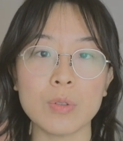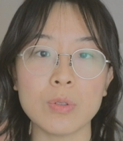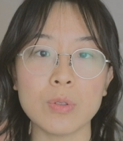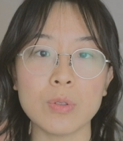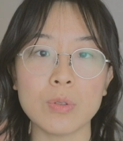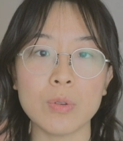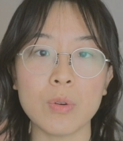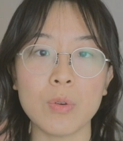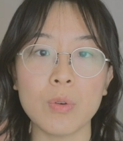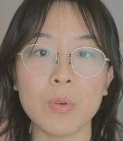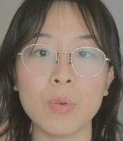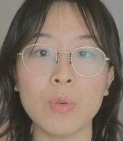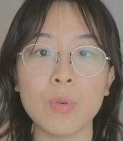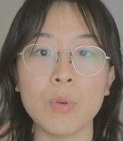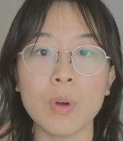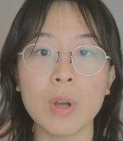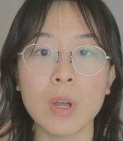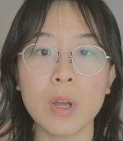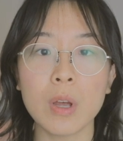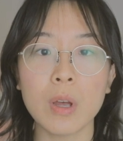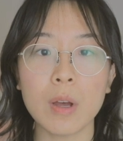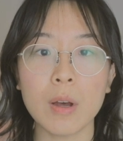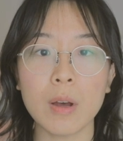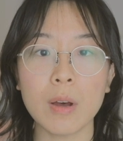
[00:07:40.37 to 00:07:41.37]
So
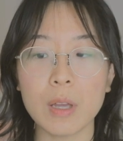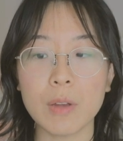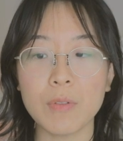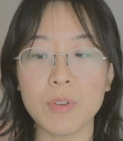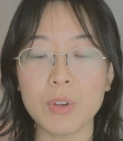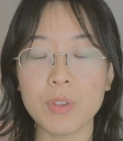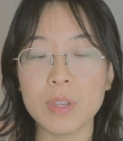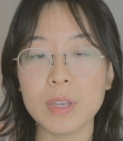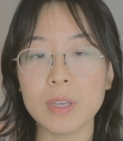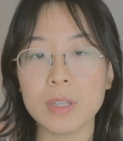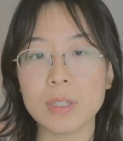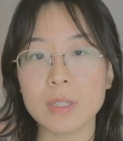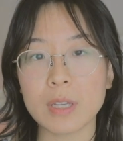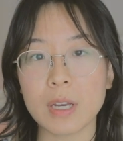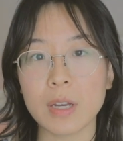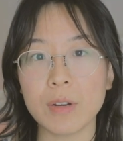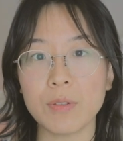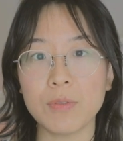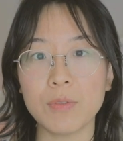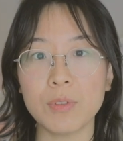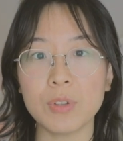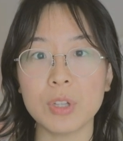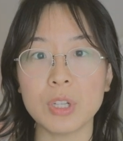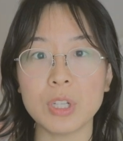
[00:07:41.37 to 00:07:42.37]
everything is kind
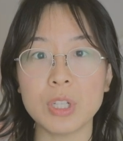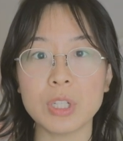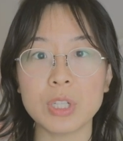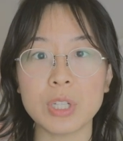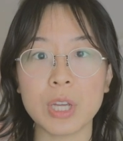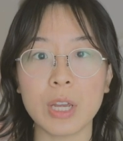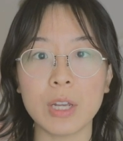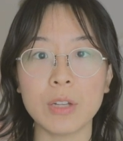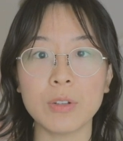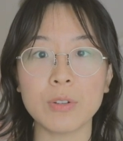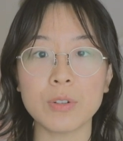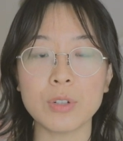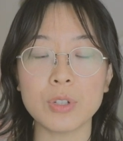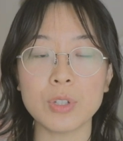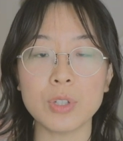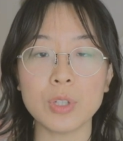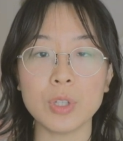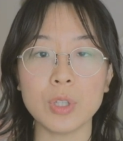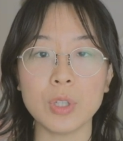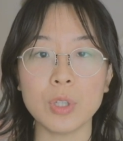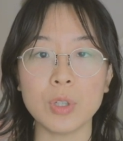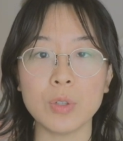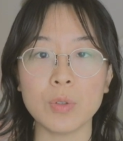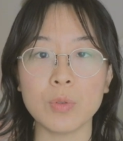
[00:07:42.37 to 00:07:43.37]
of really tailored
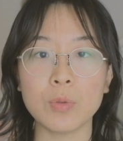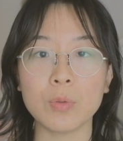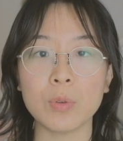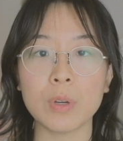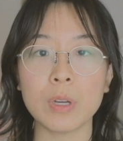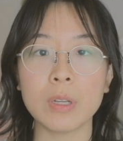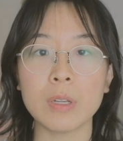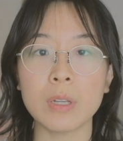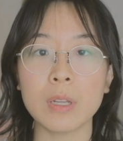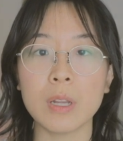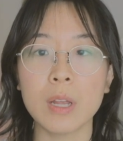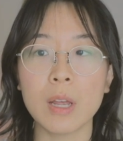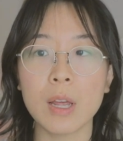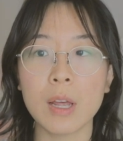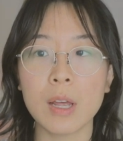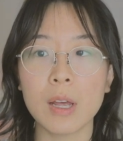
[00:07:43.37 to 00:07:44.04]
to you, and